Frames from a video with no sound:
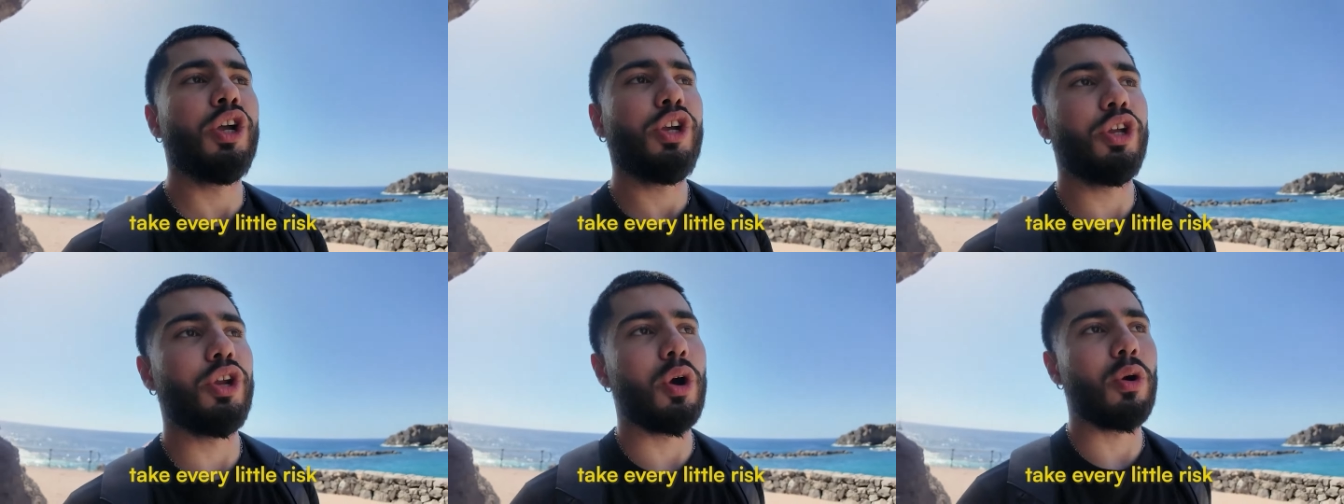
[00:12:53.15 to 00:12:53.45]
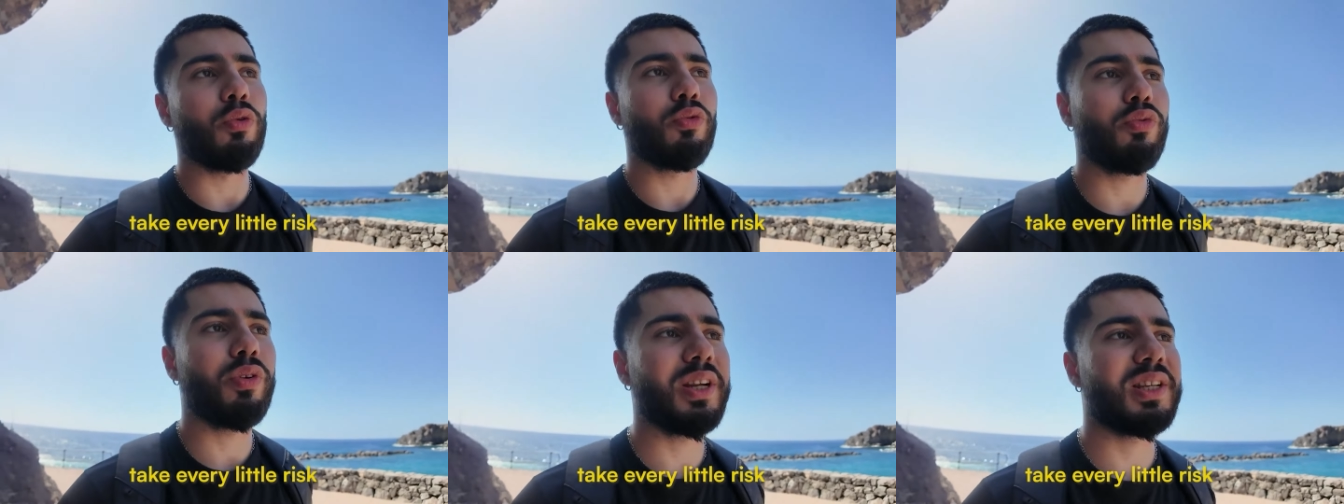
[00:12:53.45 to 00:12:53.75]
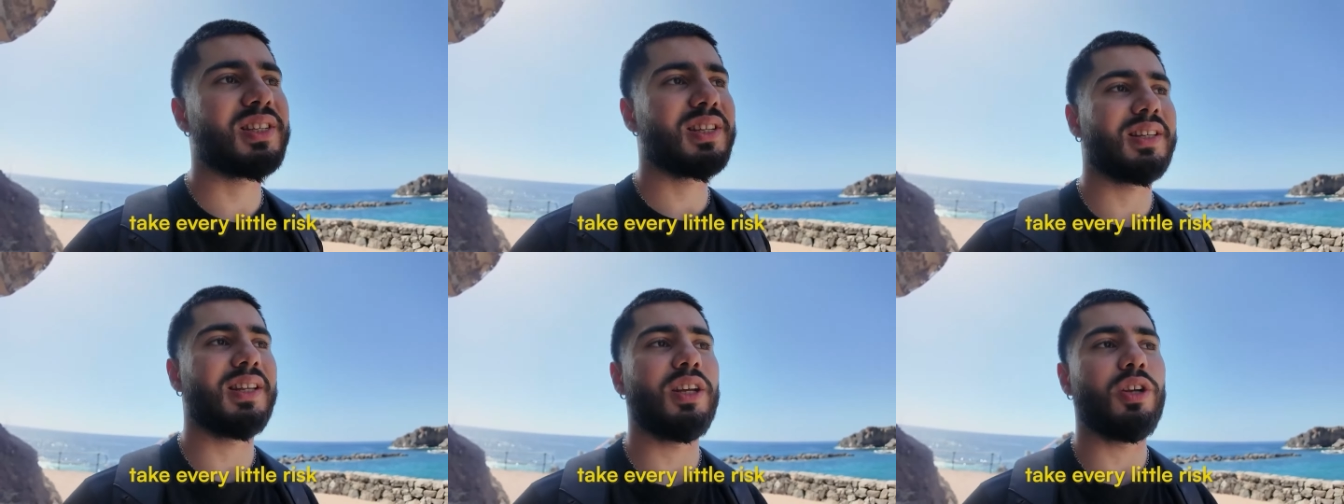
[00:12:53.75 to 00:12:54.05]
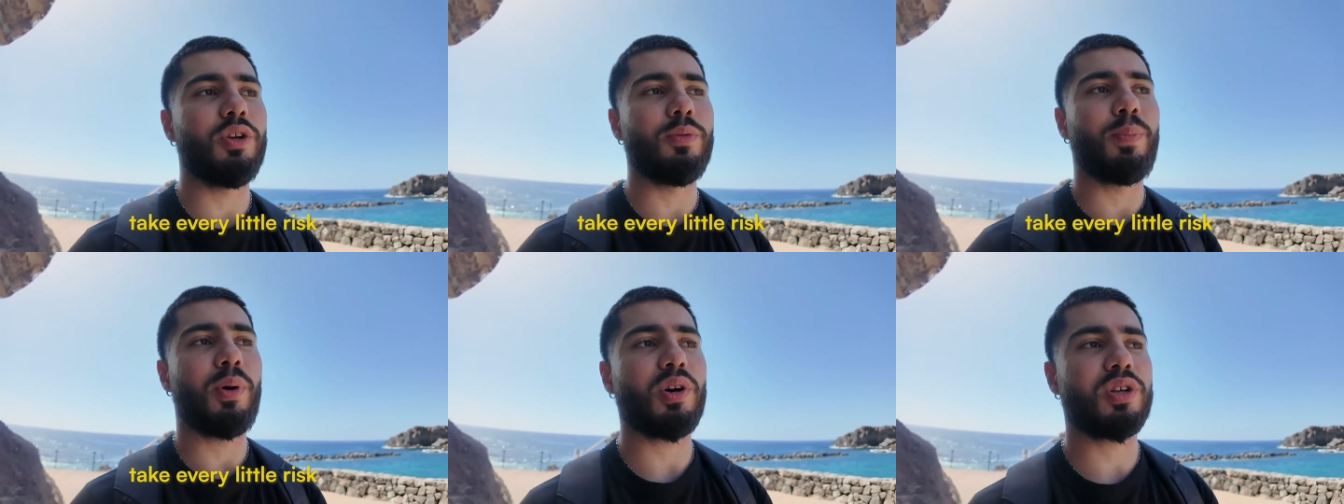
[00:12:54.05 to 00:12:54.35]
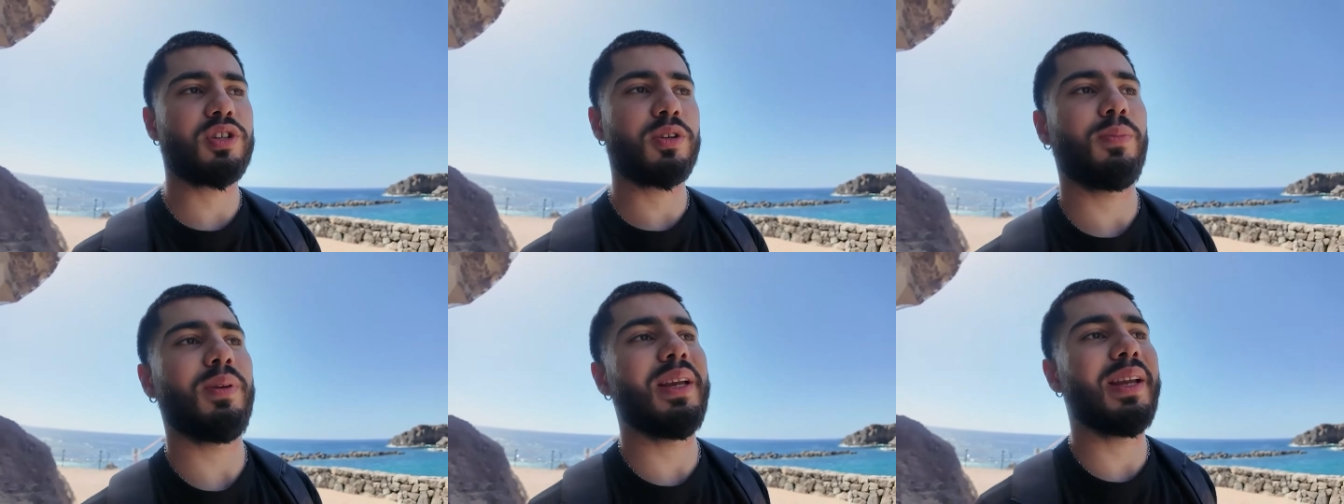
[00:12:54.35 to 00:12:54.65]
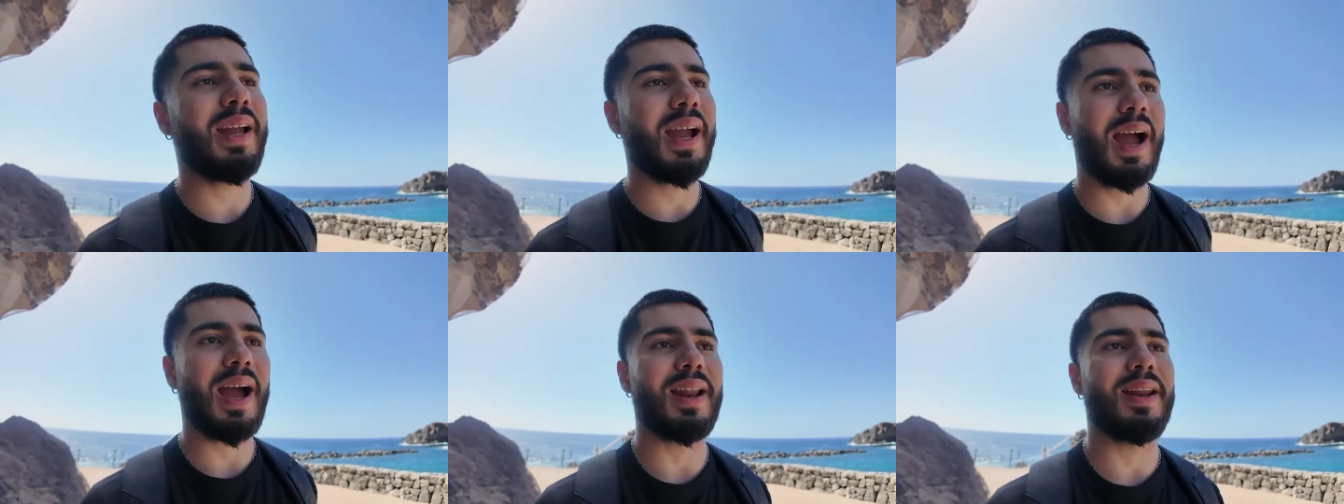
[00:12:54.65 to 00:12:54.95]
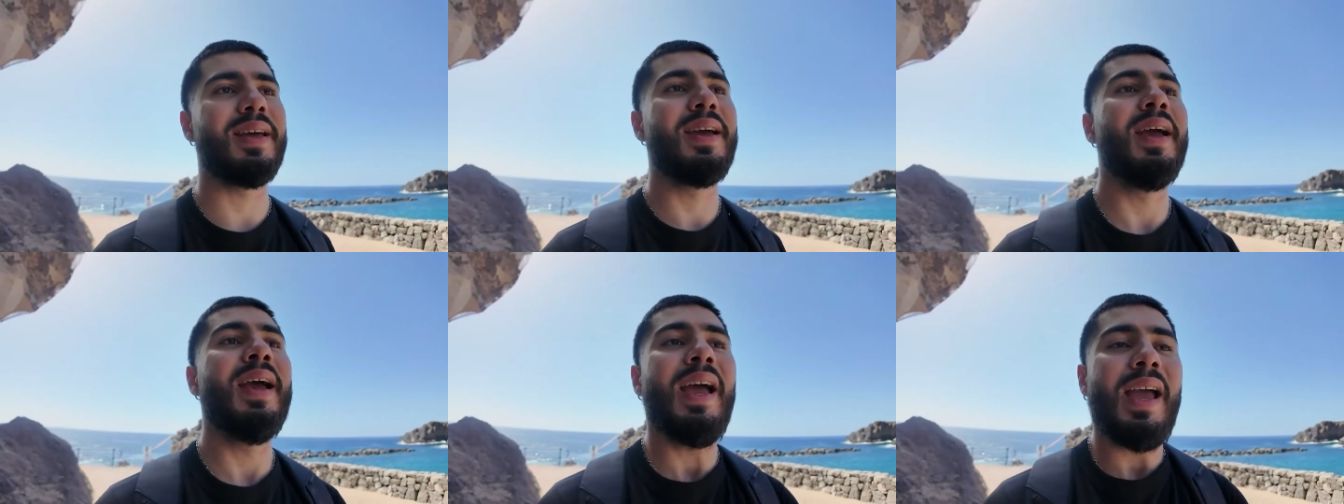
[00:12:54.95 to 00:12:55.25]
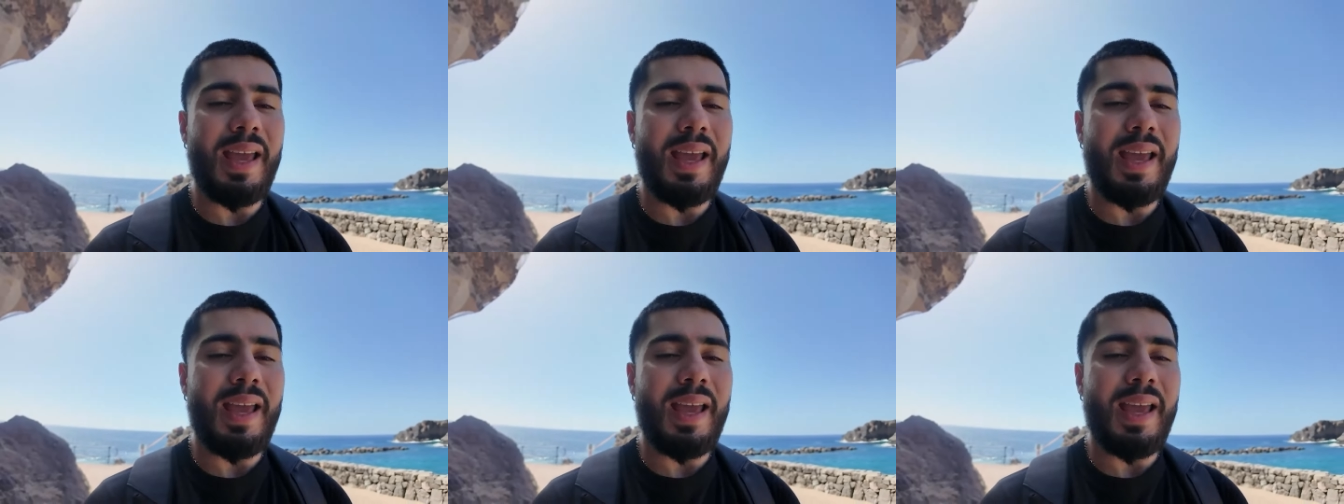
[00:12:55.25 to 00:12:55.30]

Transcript: you know, risk that you possibly can,